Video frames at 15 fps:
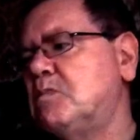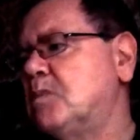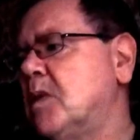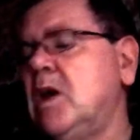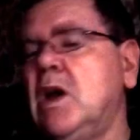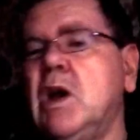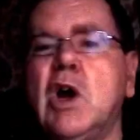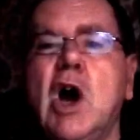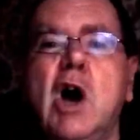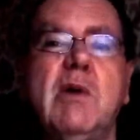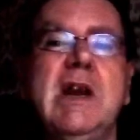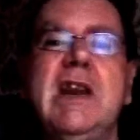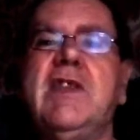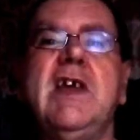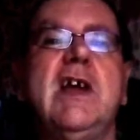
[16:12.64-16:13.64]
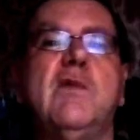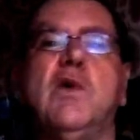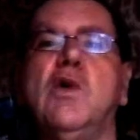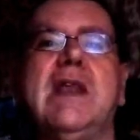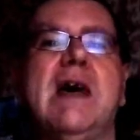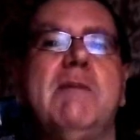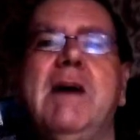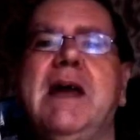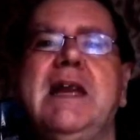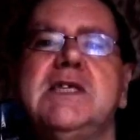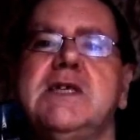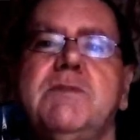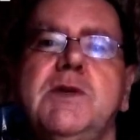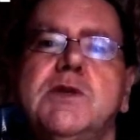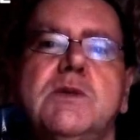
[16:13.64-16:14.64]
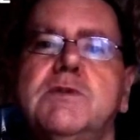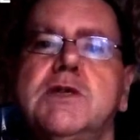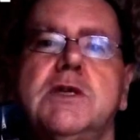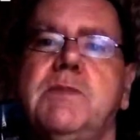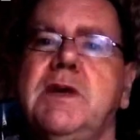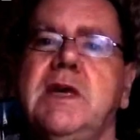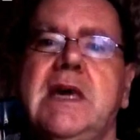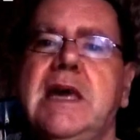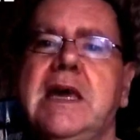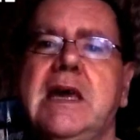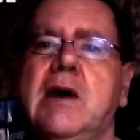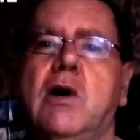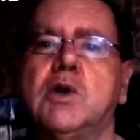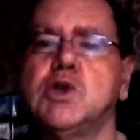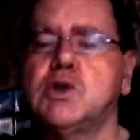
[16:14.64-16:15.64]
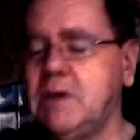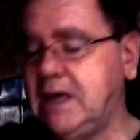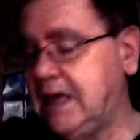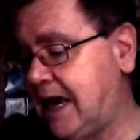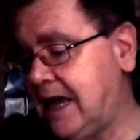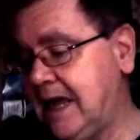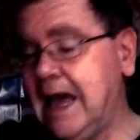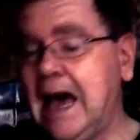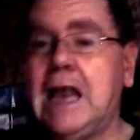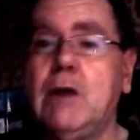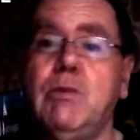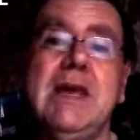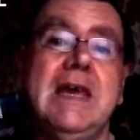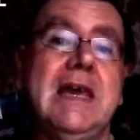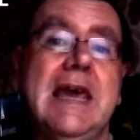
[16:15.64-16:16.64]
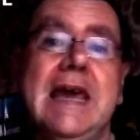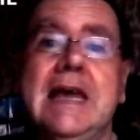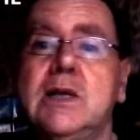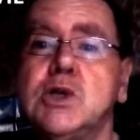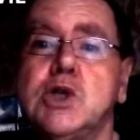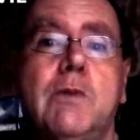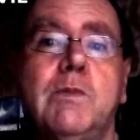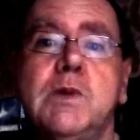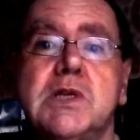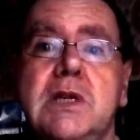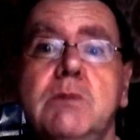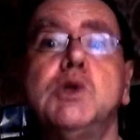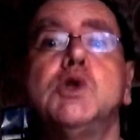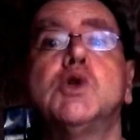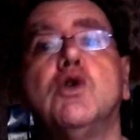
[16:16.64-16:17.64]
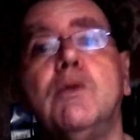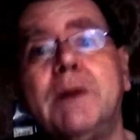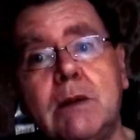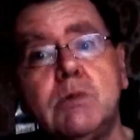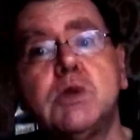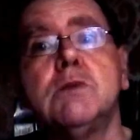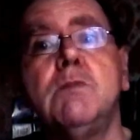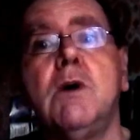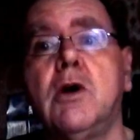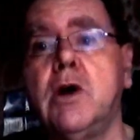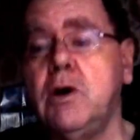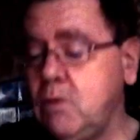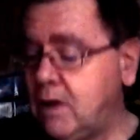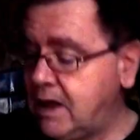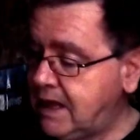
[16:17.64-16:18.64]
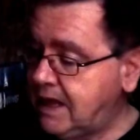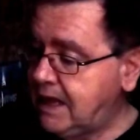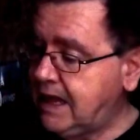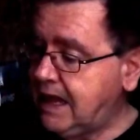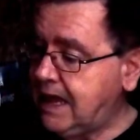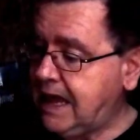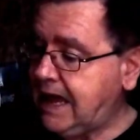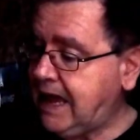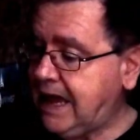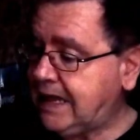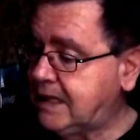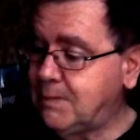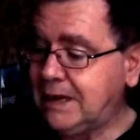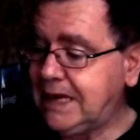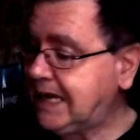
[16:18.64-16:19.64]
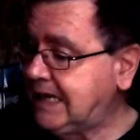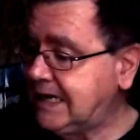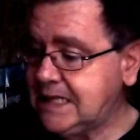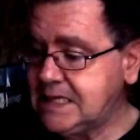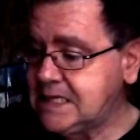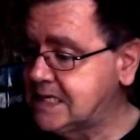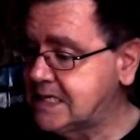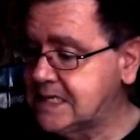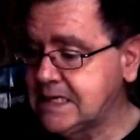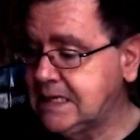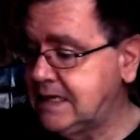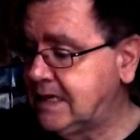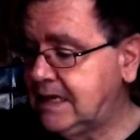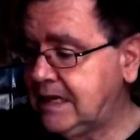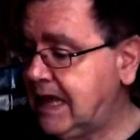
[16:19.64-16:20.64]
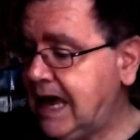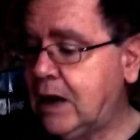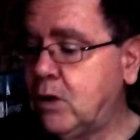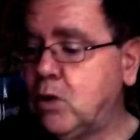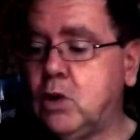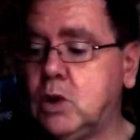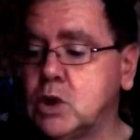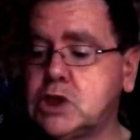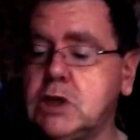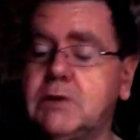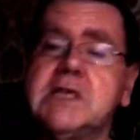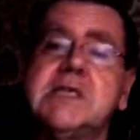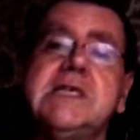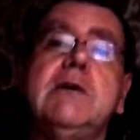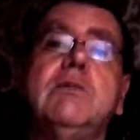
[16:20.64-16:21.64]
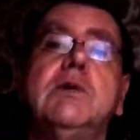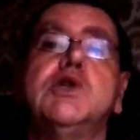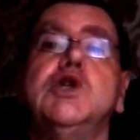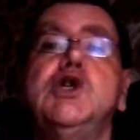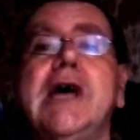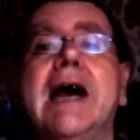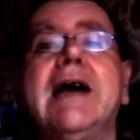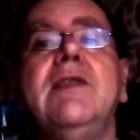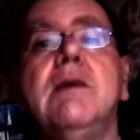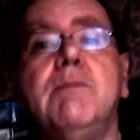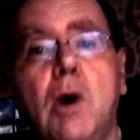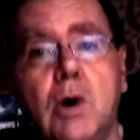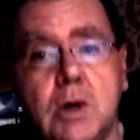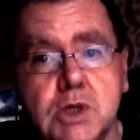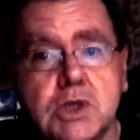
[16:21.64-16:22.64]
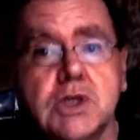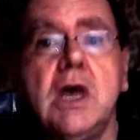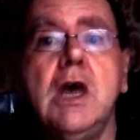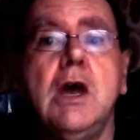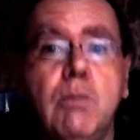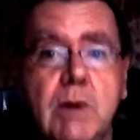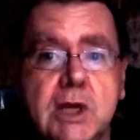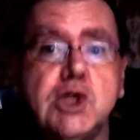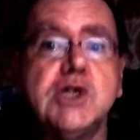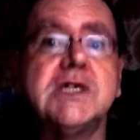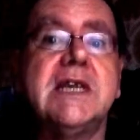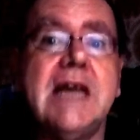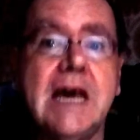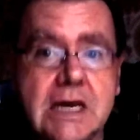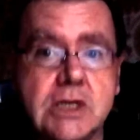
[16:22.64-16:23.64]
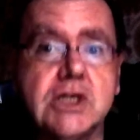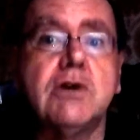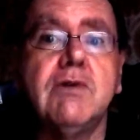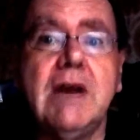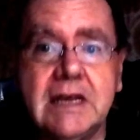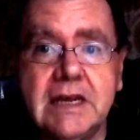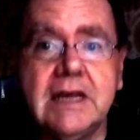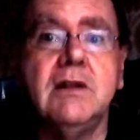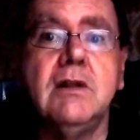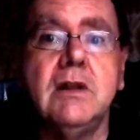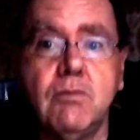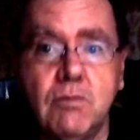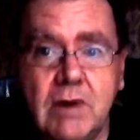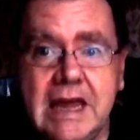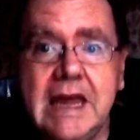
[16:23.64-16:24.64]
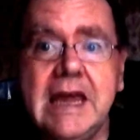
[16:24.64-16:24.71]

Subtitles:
Can't really think of all that many to be honest with you. Halloween Kills, obviously, which is coming out tomorrow. The Malignance, and also the sequel to Jack in the Box, which is it's a great little rare